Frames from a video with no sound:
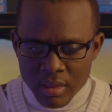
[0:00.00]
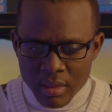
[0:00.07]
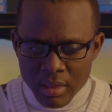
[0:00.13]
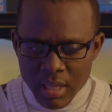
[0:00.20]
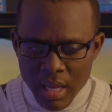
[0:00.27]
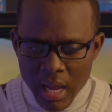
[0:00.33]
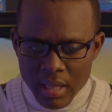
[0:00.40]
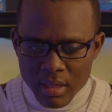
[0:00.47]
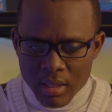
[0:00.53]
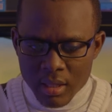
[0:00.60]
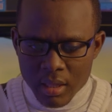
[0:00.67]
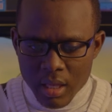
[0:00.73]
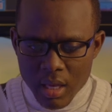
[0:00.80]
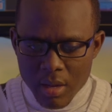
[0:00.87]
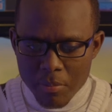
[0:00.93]
that
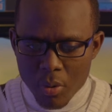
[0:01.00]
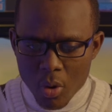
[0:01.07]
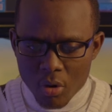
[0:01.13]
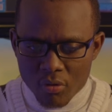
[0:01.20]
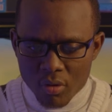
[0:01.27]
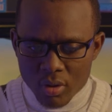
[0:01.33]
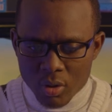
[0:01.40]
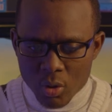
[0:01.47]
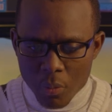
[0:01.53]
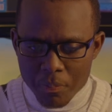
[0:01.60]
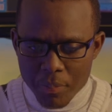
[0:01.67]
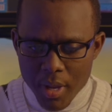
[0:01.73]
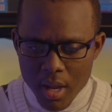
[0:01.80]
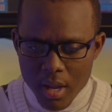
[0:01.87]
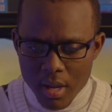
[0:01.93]
they borrowed to
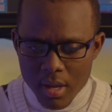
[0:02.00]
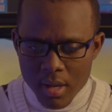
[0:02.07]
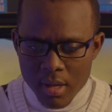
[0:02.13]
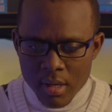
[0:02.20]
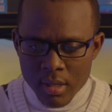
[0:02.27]
pay